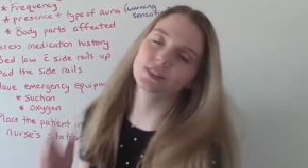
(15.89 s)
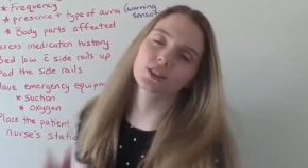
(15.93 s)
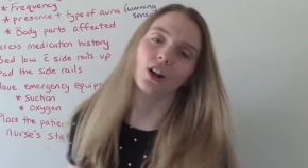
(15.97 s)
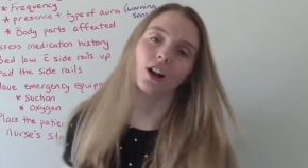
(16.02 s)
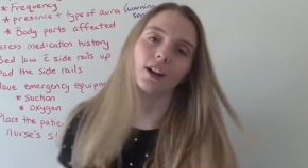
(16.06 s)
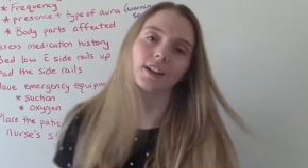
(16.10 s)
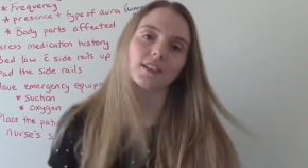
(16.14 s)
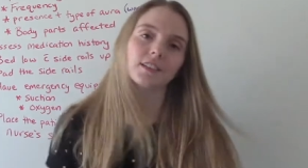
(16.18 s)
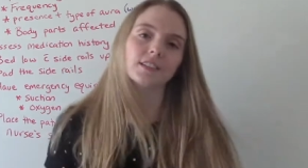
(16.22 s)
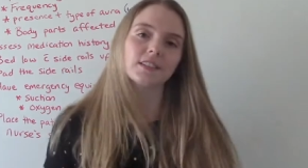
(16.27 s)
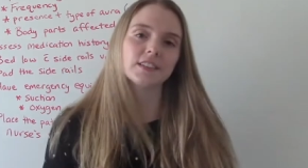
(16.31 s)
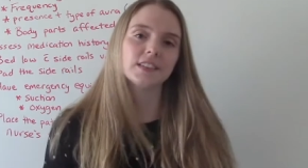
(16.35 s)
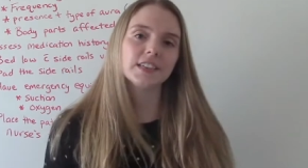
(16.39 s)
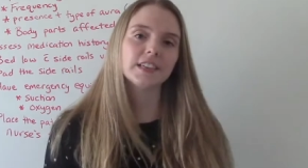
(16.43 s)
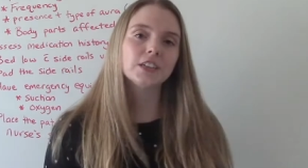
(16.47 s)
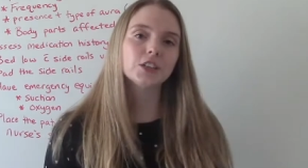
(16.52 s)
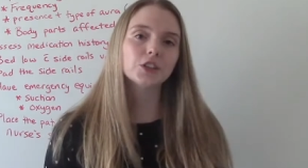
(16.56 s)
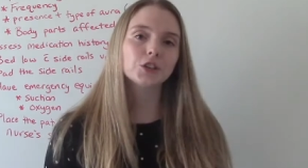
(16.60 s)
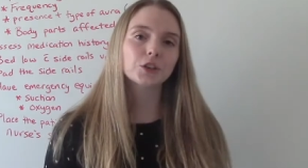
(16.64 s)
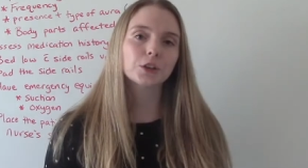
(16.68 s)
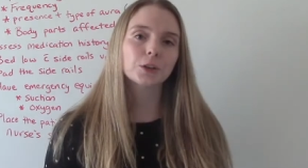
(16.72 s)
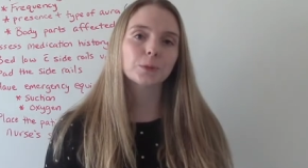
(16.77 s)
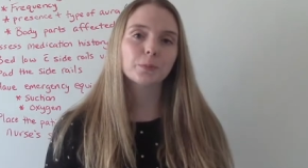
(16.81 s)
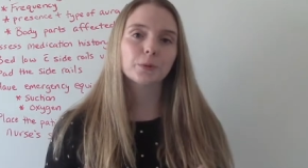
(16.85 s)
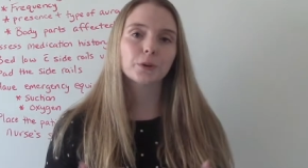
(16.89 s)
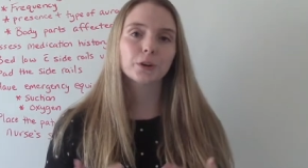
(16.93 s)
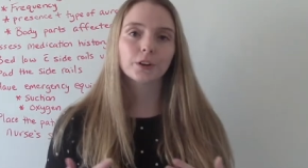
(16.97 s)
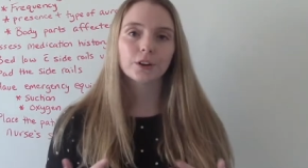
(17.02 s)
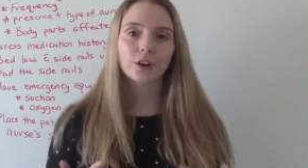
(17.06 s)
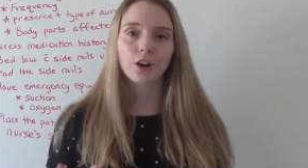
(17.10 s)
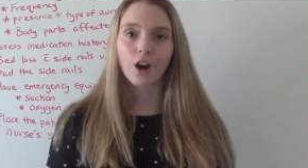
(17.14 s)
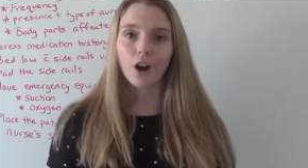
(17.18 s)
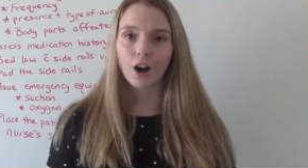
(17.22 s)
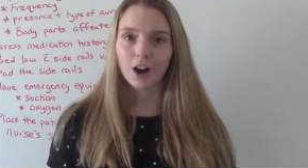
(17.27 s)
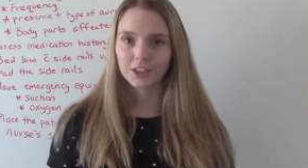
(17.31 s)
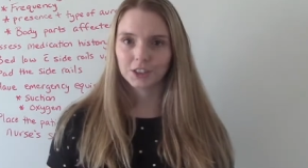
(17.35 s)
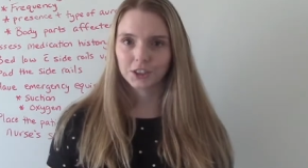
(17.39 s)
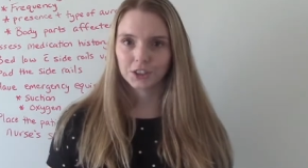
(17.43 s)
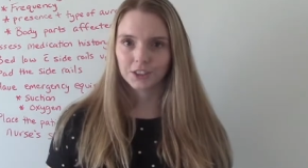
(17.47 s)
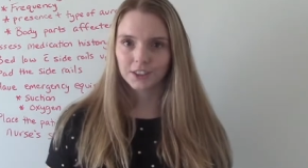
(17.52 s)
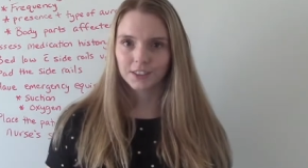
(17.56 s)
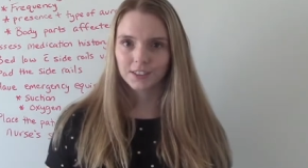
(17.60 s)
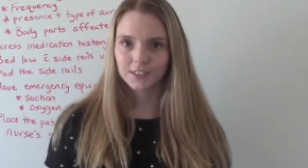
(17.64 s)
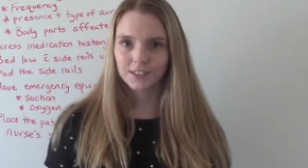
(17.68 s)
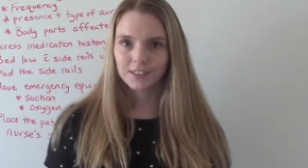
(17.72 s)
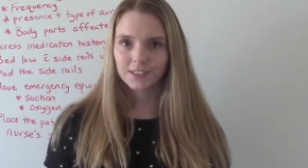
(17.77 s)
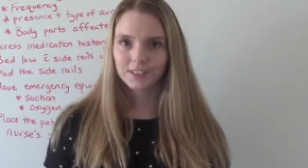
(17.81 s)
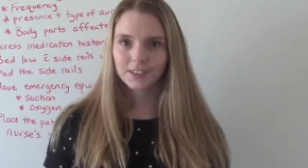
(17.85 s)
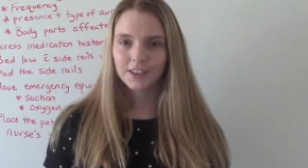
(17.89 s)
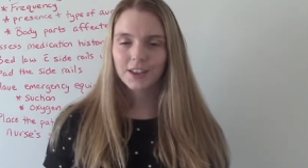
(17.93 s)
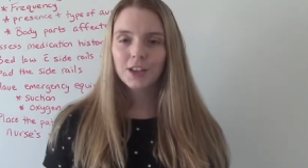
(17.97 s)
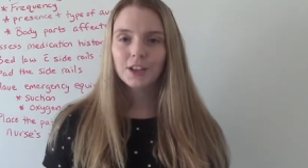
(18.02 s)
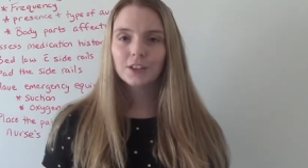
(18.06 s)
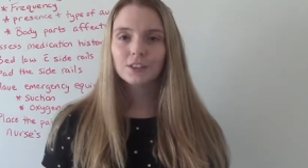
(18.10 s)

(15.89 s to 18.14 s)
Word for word: called seizure precautions.